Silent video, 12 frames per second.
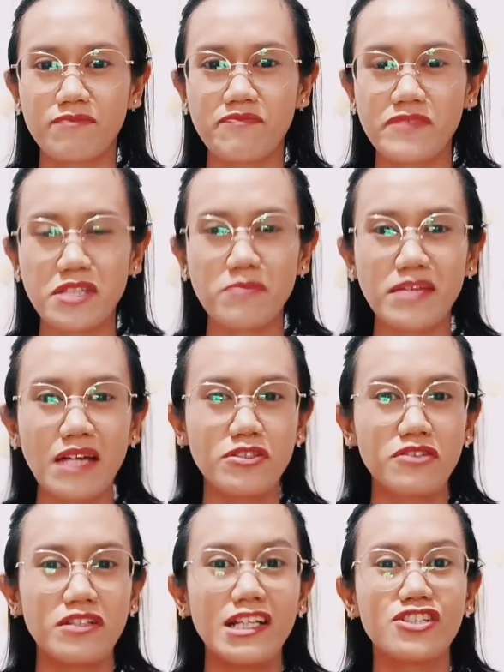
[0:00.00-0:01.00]

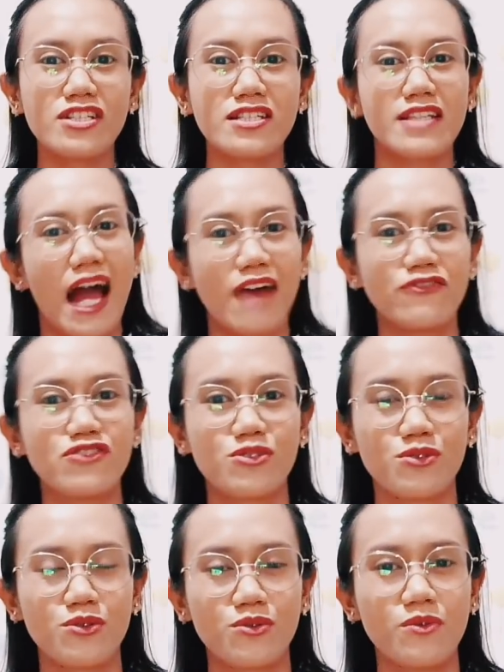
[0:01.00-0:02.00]
Sometimes you really just have
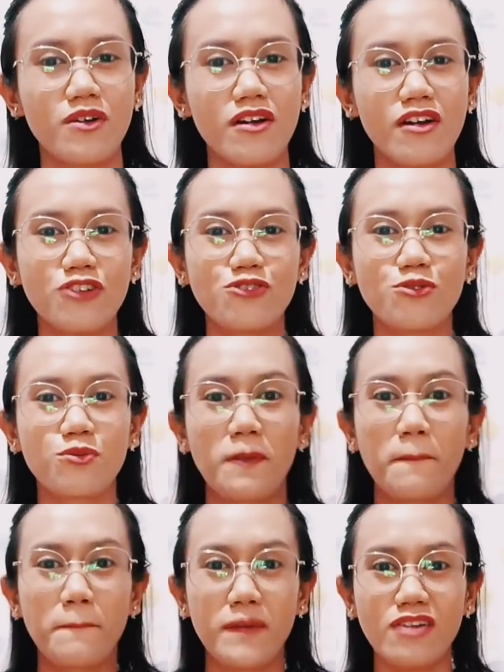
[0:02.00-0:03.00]
to
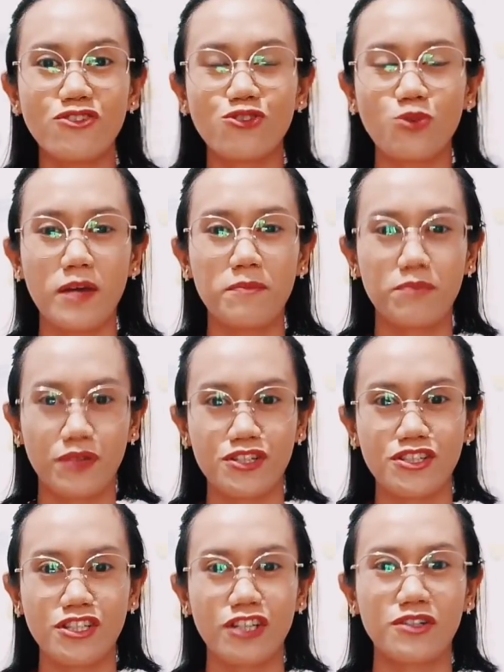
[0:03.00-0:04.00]
repeat to a
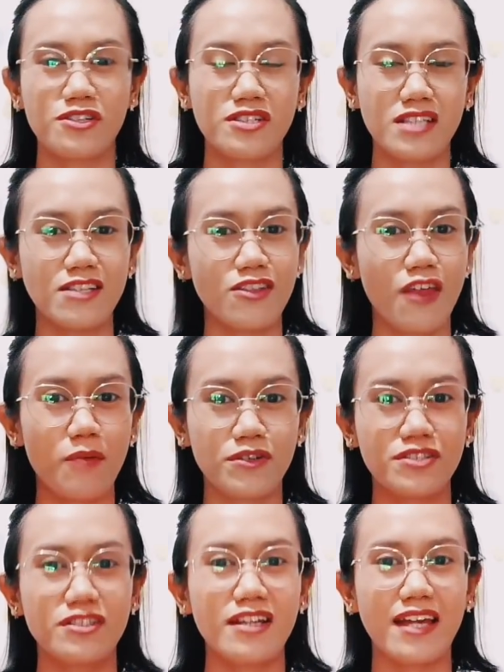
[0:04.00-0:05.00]
person or say to that
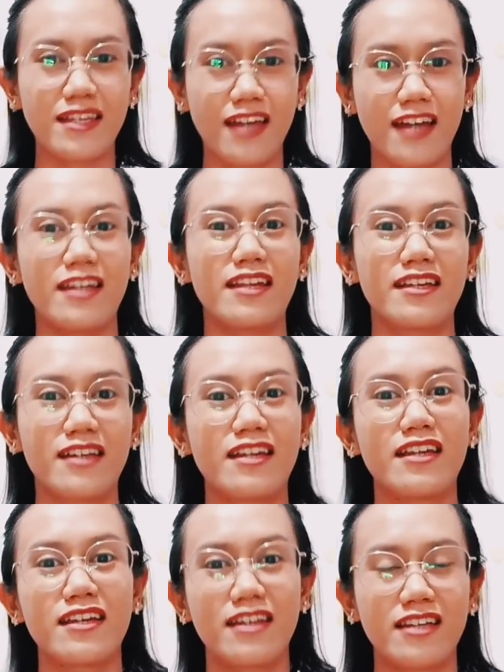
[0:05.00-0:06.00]
person again and again
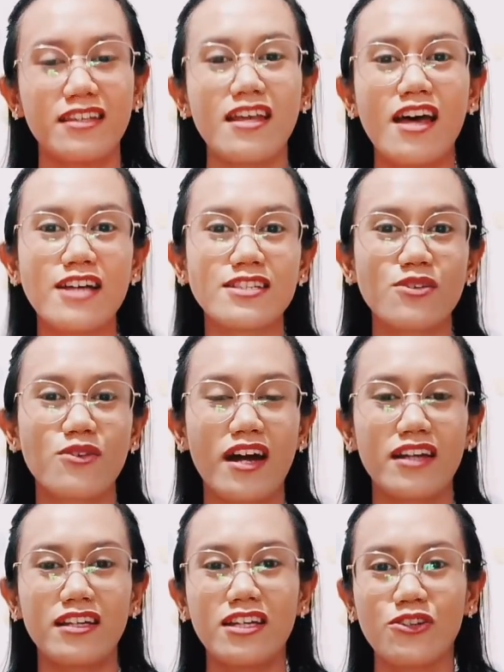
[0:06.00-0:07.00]
and again so
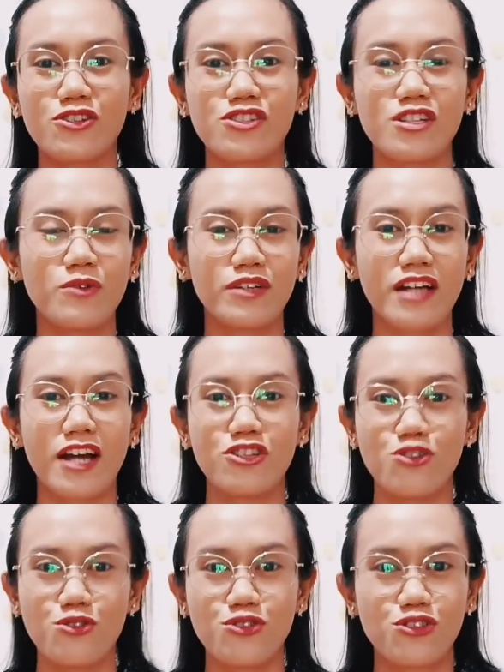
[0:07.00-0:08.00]
that he or she will
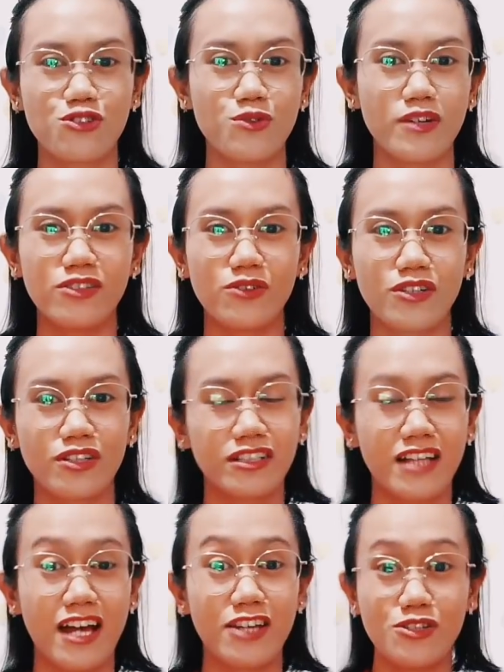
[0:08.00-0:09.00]
get used to it or
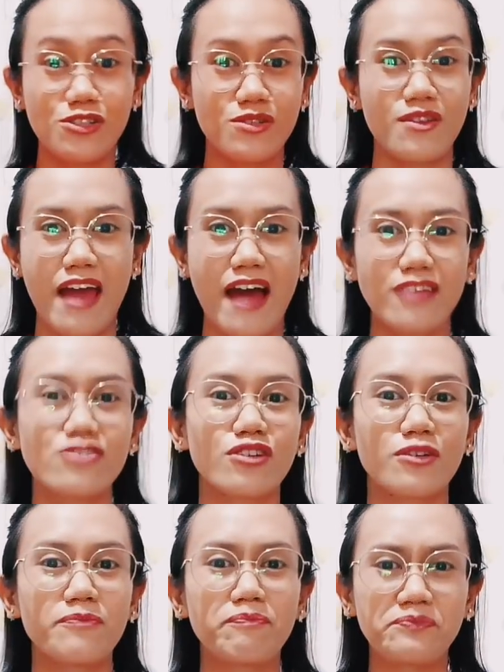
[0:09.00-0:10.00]
he'll get used to the
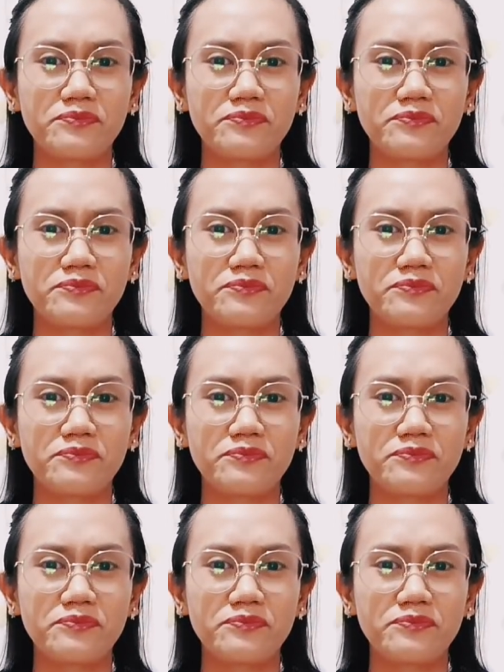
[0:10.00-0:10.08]
answer.